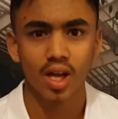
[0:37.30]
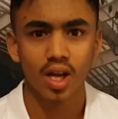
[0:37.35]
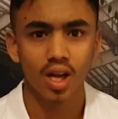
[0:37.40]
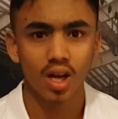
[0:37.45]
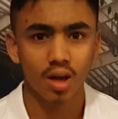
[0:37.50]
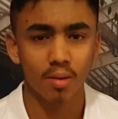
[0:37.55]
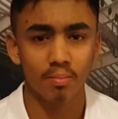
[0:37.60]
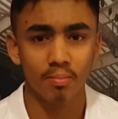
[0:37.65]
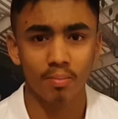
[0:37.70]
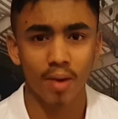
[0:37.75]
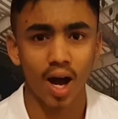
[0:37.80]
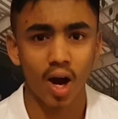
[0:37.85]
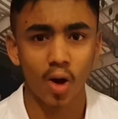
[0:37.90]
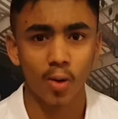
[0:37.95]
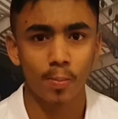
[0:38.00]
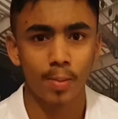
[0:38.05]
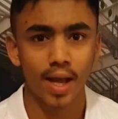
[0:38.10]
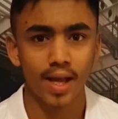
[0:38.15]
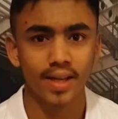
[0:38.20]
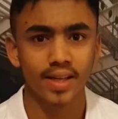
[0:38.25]
And
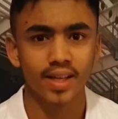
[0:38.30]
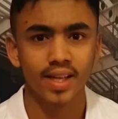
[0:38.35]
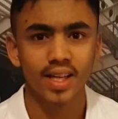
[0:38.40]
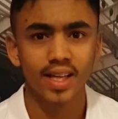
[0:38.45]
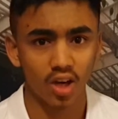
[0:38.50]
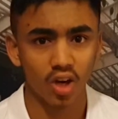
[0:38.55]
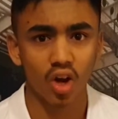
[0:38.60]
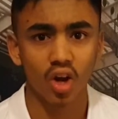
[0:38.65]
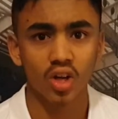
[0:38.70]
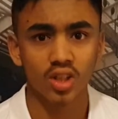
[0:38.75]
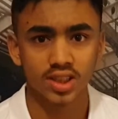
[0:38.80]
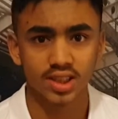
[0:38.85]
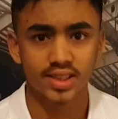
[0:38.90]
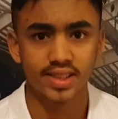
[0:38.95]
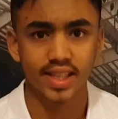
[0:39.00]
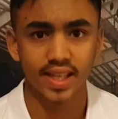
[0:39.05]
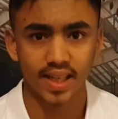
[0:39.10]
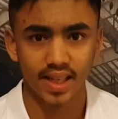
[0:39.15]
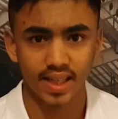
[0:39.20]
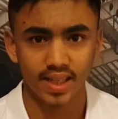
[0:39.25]
Maupay, last
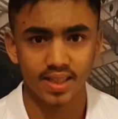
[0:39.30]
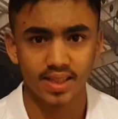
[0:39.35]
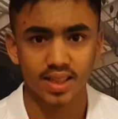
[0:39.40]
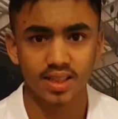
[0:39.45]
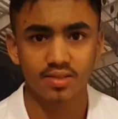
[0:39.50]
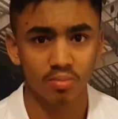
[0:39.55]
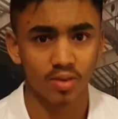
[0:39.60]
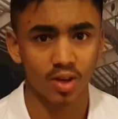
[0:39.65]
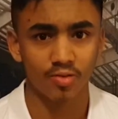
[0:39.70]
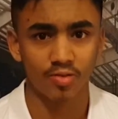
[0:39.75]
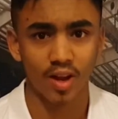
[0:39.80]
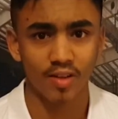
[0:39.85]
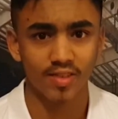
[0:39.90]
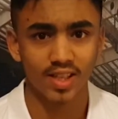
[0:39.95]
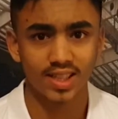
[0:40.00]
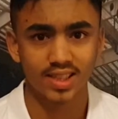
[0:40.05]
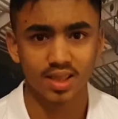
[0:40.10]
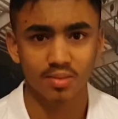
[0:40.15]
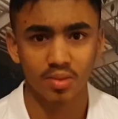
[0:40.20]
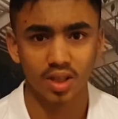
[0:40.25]
year he did a very
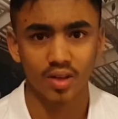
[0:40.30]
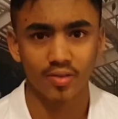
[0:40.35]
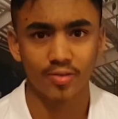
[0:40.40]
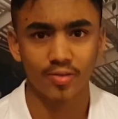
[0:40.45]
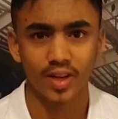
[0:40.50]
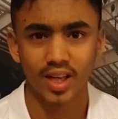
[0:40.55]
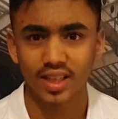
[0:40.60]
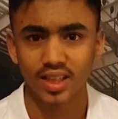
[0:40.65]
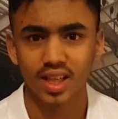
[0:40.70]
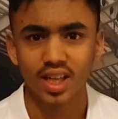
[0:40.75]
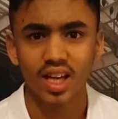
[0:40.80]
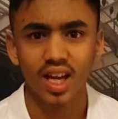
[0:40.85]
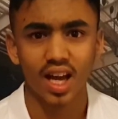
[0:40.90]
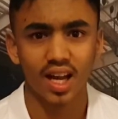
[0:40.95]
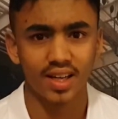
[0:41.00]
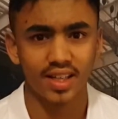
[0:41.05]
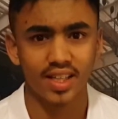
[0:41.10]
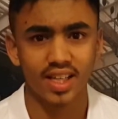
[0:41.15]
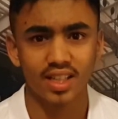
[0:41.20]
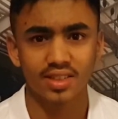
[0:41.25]
similar thing and
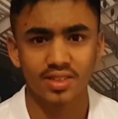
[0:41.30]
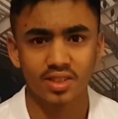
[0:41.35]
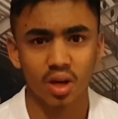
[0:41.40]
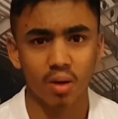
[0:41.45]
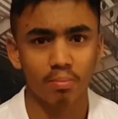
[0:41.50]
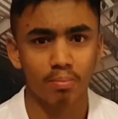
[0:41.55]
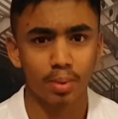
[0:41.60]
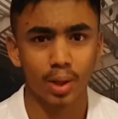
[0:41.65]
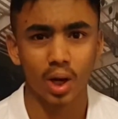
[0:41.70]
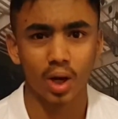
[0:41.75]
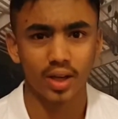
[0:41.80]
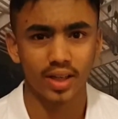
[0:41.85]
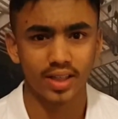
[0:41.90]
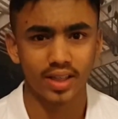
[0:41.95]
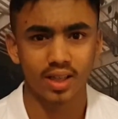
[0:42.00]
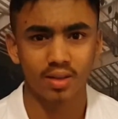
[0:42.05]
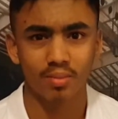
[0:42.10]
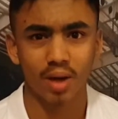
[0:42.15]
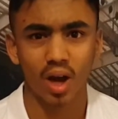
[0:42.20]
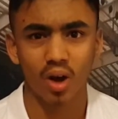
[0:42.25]
he ended up burning
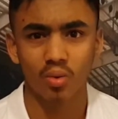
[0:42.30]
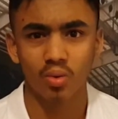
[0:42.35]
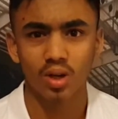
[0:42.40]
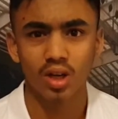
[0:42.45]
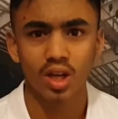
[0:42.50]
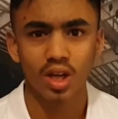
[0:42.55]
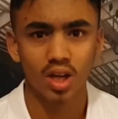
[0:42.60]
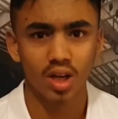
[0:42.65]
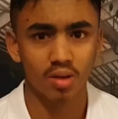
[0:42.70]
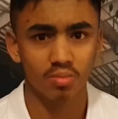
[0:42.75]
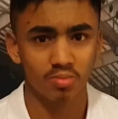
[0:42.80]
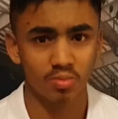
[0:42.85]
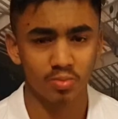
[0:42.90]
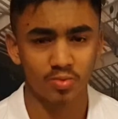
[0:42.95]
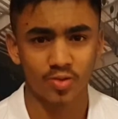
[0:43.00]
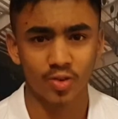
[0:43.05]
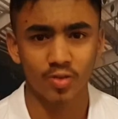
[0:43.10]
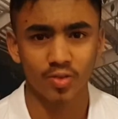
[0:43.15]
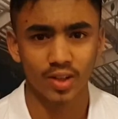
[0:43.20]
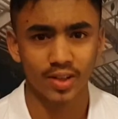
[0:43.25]
him out
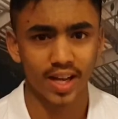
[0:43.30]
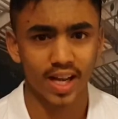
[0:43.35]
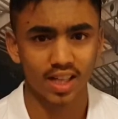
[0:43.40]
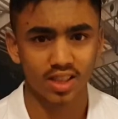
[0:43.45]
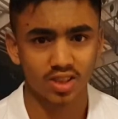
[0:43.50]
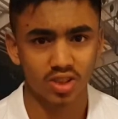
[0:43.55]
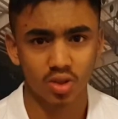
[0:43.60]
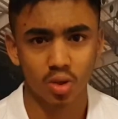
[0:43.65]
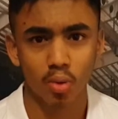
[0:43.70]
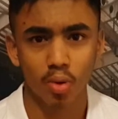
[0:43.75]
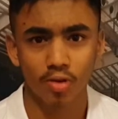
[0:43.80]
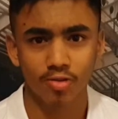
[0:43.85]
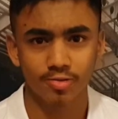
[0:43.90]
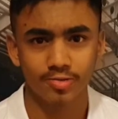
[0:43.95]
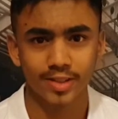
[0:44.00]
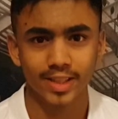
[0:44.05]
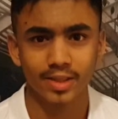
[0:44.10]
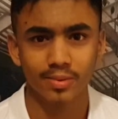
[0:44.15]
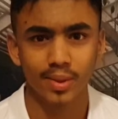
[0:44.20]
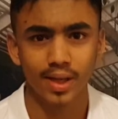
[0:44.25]
for the next 2 or
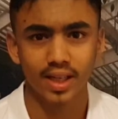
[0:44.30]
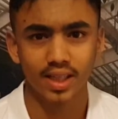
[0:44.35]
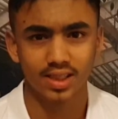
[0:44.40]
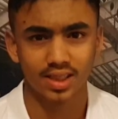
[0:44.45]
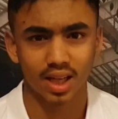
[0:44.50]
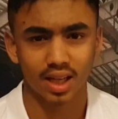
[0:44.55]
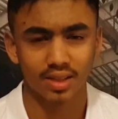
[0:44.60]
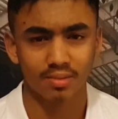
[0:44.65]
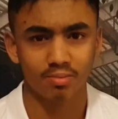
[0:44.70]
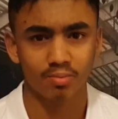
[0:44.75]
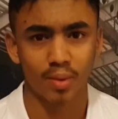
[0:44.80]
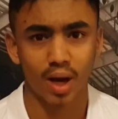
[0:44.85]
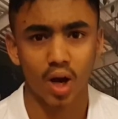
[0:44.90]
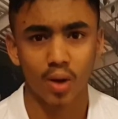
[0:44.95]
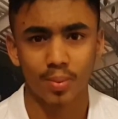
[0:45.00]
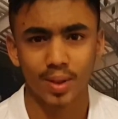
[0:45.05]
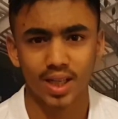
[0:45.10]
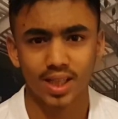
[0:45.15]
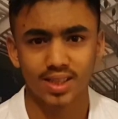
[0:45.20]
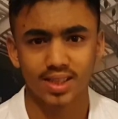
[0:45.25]
3 weeks, and
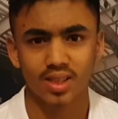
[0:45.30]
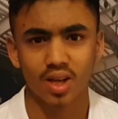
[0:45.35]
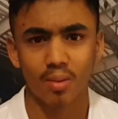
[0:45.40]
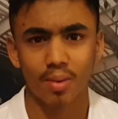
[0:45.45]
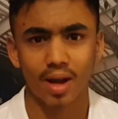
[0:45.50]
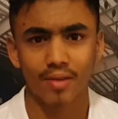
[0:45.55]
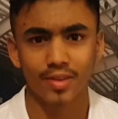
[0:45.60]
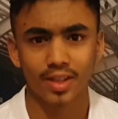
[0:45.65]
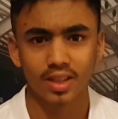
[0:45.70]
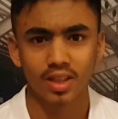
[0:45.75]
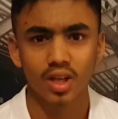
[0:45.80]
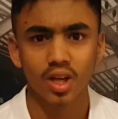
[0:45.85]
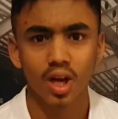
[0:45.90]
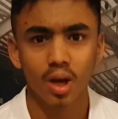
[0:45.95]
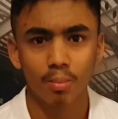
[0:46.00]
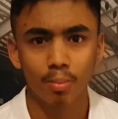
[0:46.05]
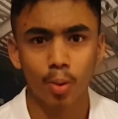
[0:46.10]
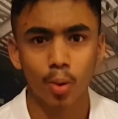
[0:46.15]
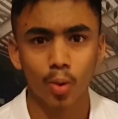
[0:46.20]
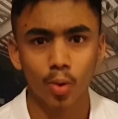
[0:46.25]
Maupay ended up having
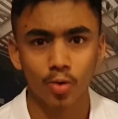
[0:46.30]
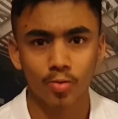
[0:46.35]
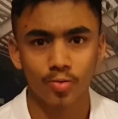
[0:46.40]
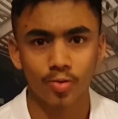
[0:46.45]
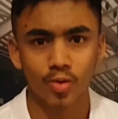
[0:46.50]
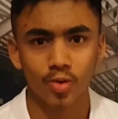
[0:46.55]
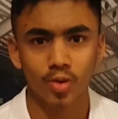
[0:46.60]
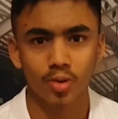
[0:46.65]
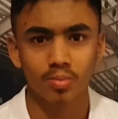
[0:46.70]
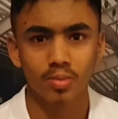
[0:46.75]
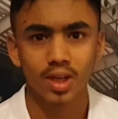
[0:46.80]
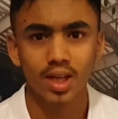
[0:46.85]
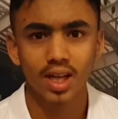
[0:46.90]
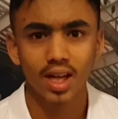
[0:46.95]
poor form.